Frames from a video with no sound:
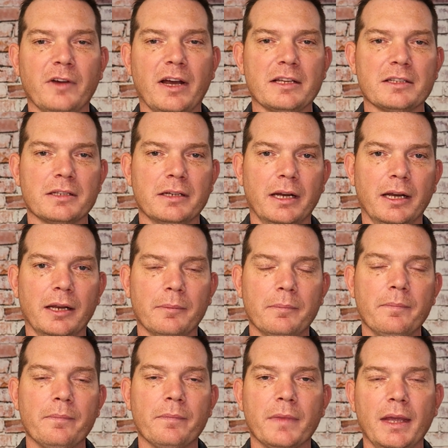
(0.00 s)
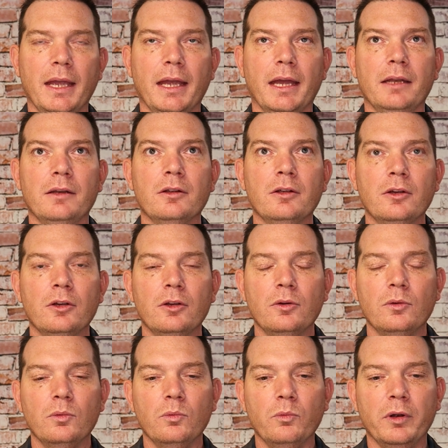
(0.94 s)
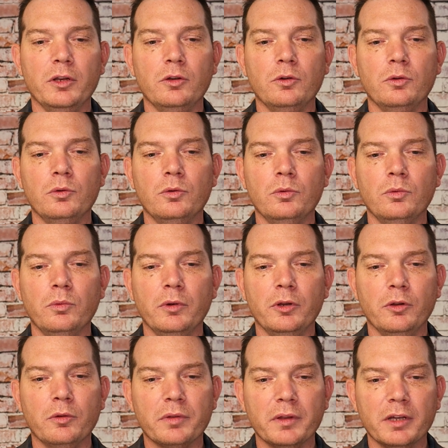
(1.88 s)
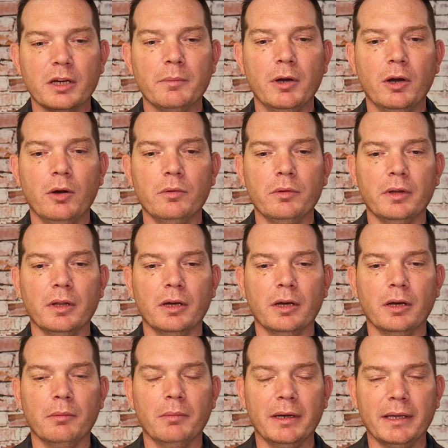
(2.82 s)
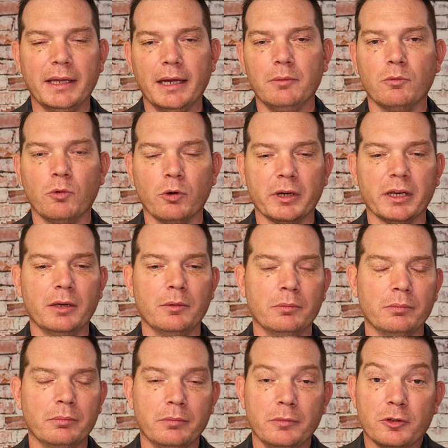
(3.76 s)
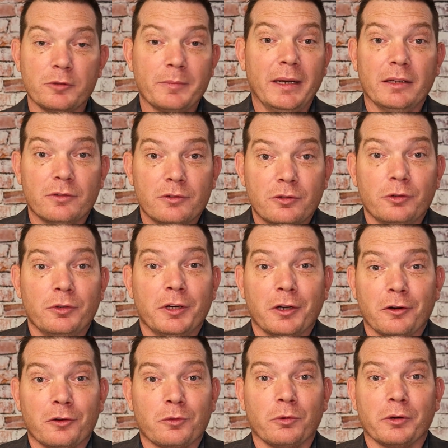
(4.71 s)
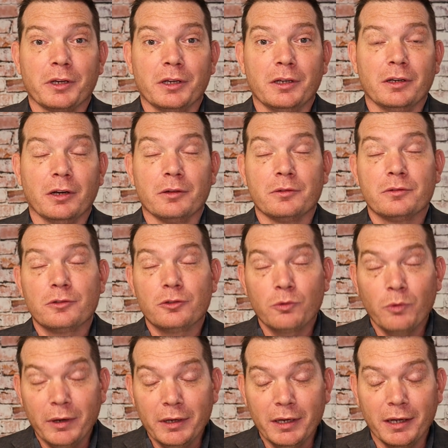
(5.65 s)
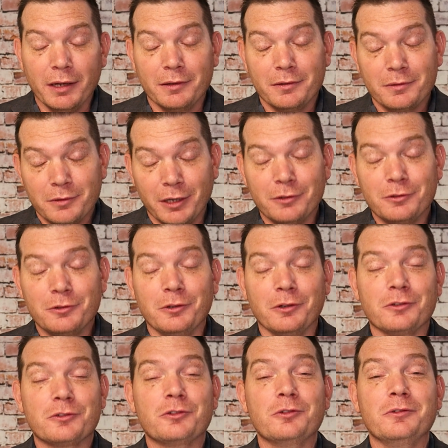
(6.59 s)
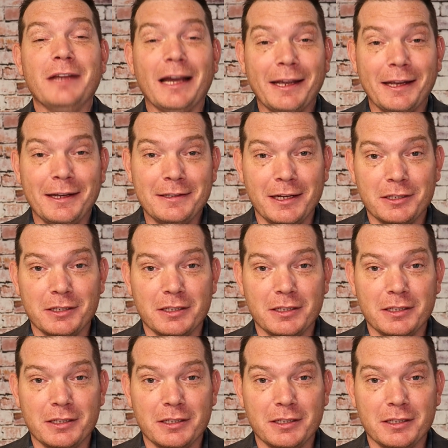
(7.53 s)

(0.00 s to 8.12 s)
Fascinating. And when you think about the, again, working, you're spending 2 years working, or not 2 years, 2 decades, I